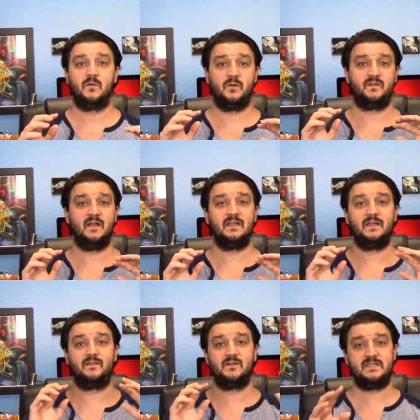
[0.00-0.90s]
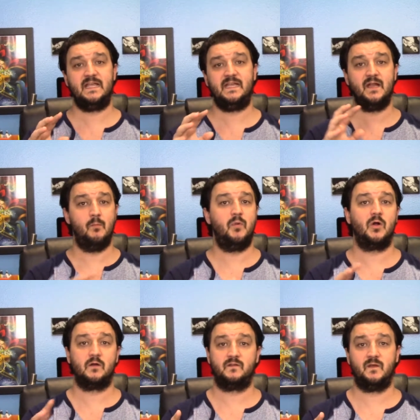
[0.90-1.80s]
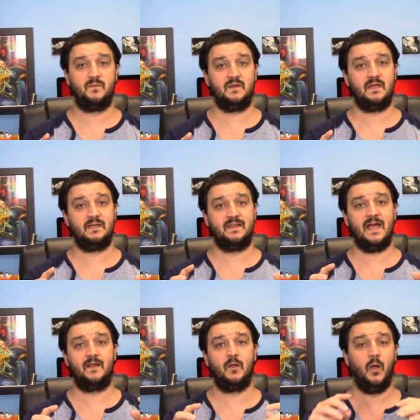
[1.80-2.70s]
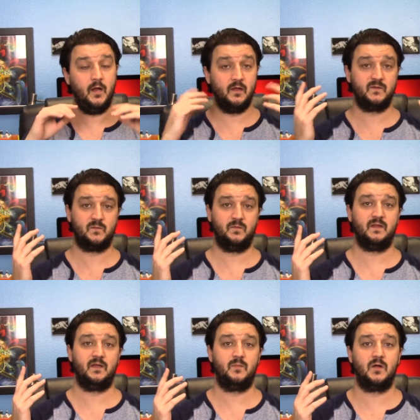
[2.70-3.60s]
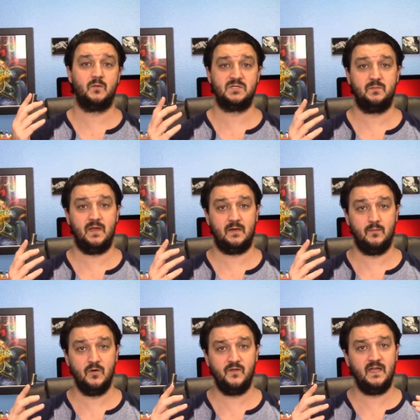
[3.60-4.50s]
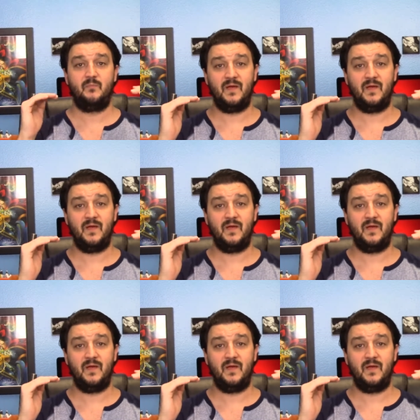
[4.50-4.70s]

So, it's not like they're taking a book or something like that and going, oh, this is a really good book. We should make a movie.